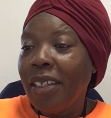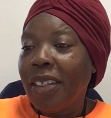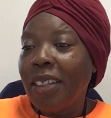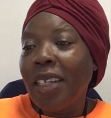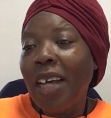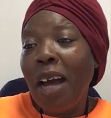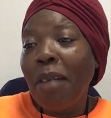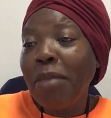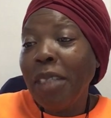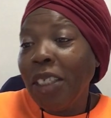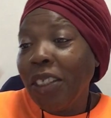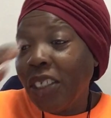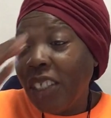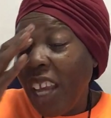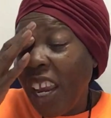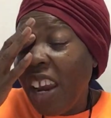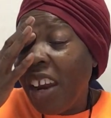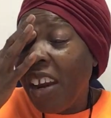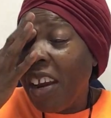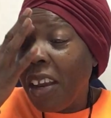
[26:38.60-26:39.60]
So I'm just
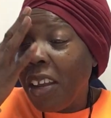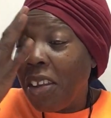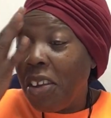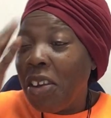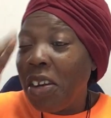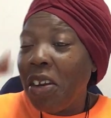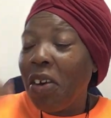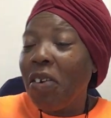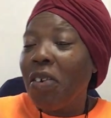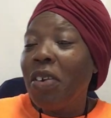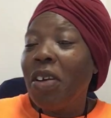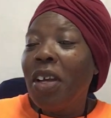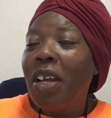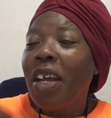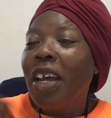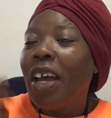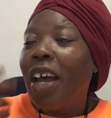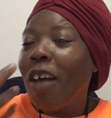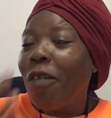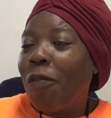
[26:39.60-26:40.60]
sharing,
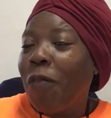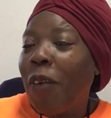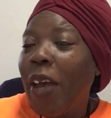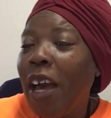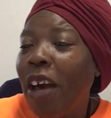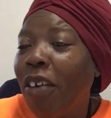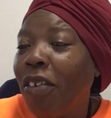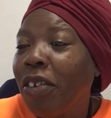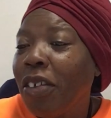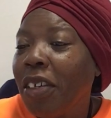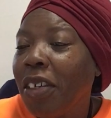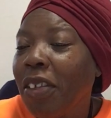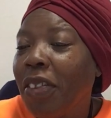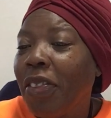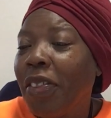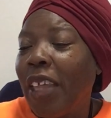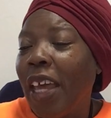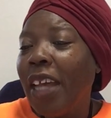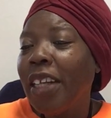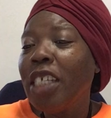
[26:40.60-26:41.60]
I felt
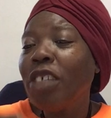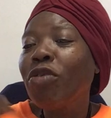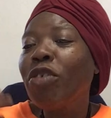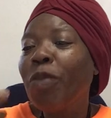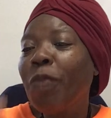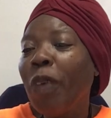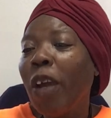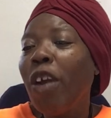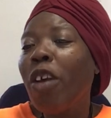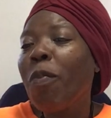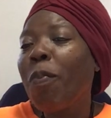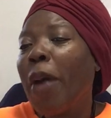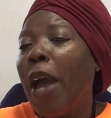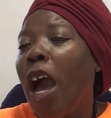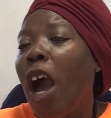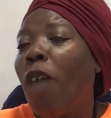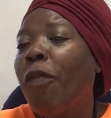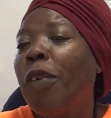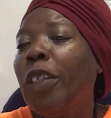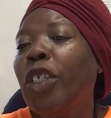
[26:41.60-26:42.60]
that this was very
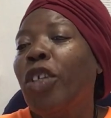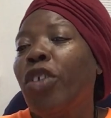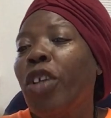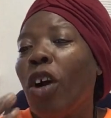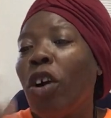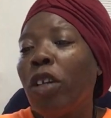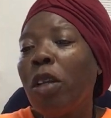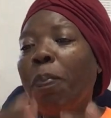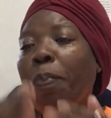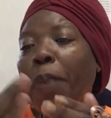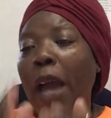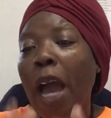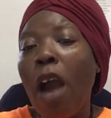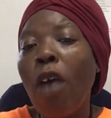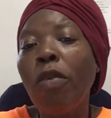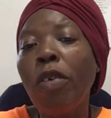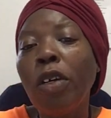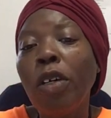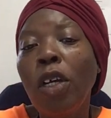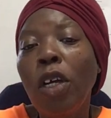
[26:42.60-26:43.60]
powerful to know the
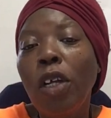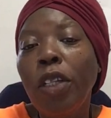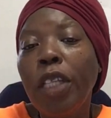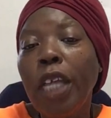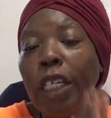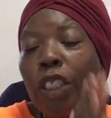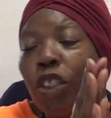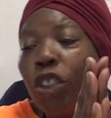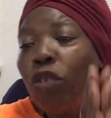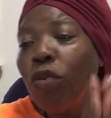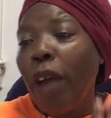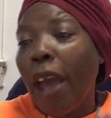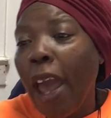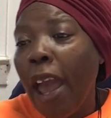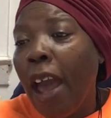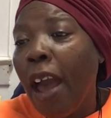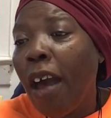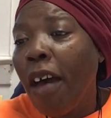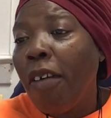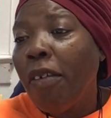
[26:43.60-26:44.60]
power that you
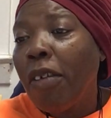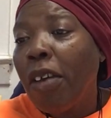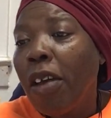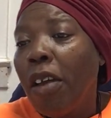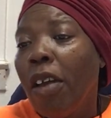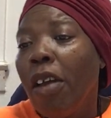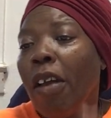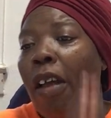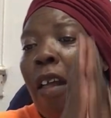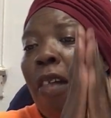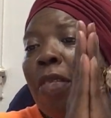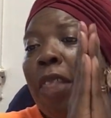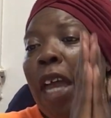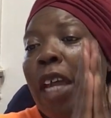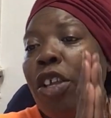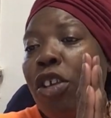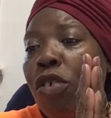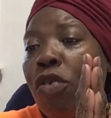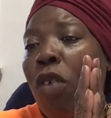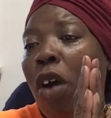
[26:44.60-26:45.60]
have, and
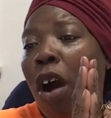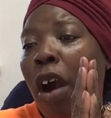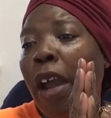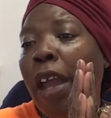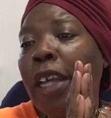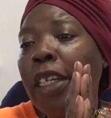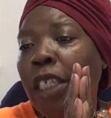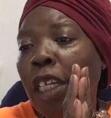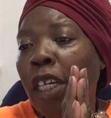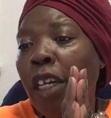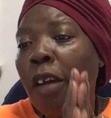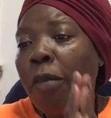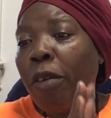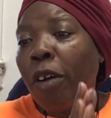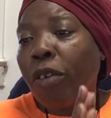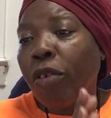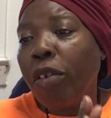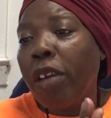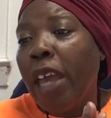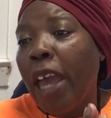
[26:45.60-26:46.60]
that you are a
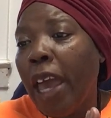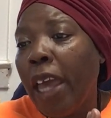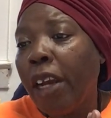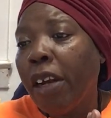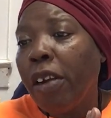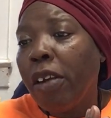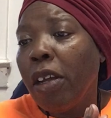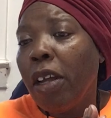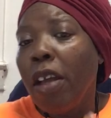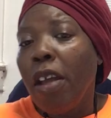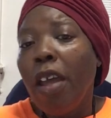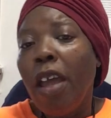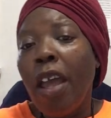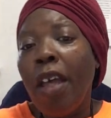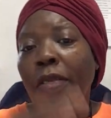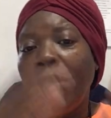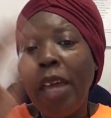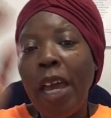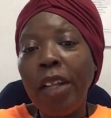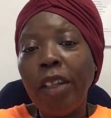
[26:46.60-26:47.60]
deliberate creator,
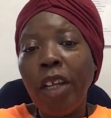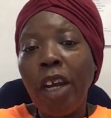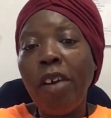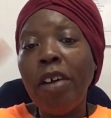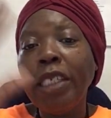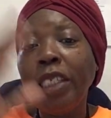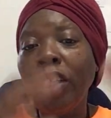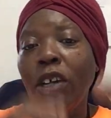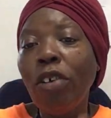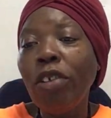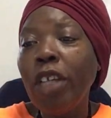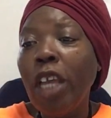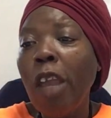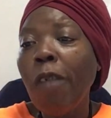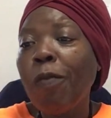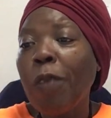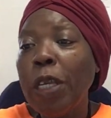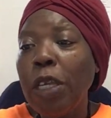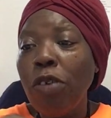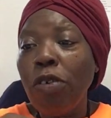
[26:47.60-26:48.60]
and that there is no need
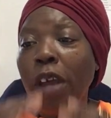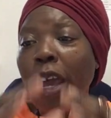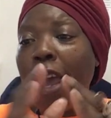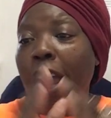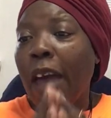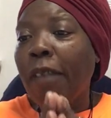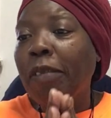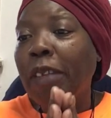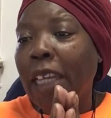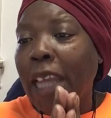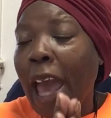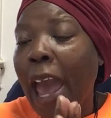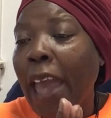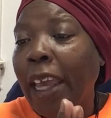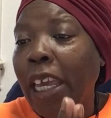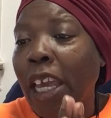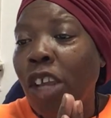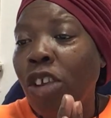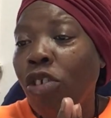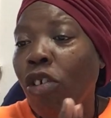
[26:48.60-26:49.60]
for you to have lack
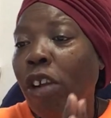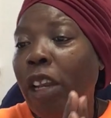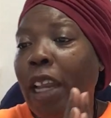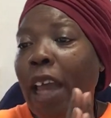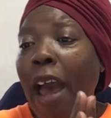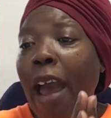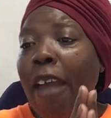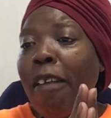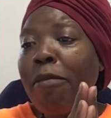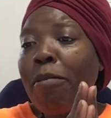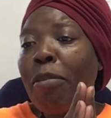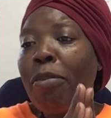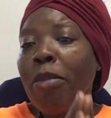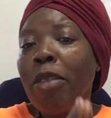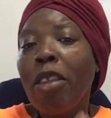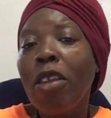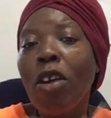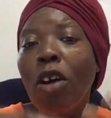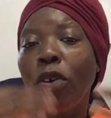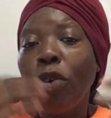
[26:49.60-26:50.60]
in your life
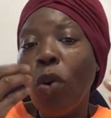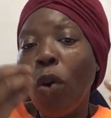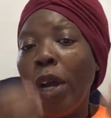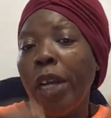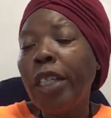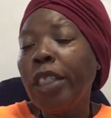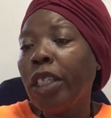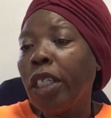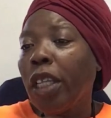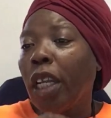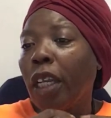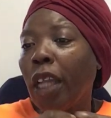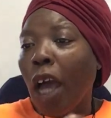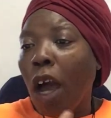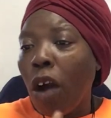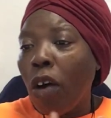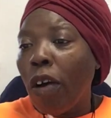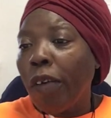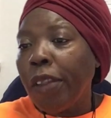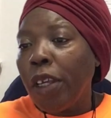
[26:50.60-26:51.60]
according to the
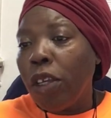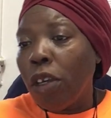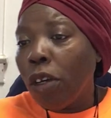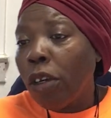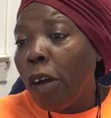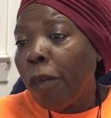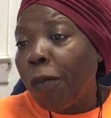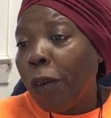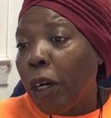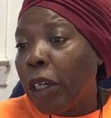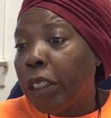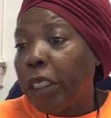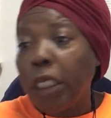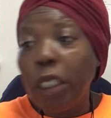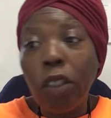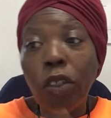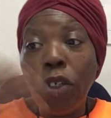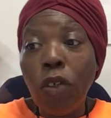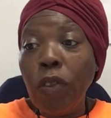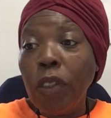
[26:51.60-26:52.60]
law of the universe,
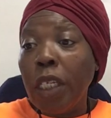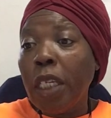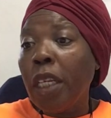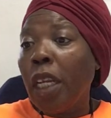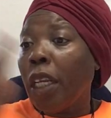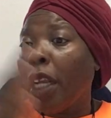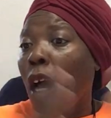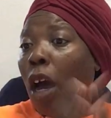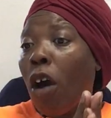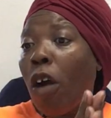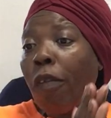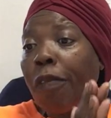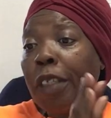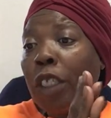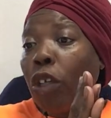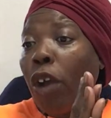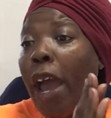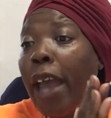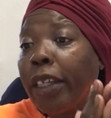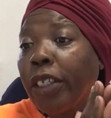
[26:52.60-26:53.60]
using the law of
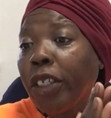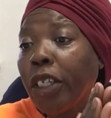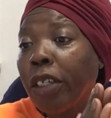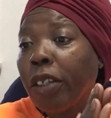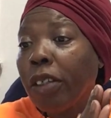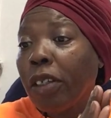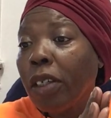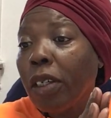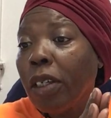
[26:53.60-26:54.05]
attraction.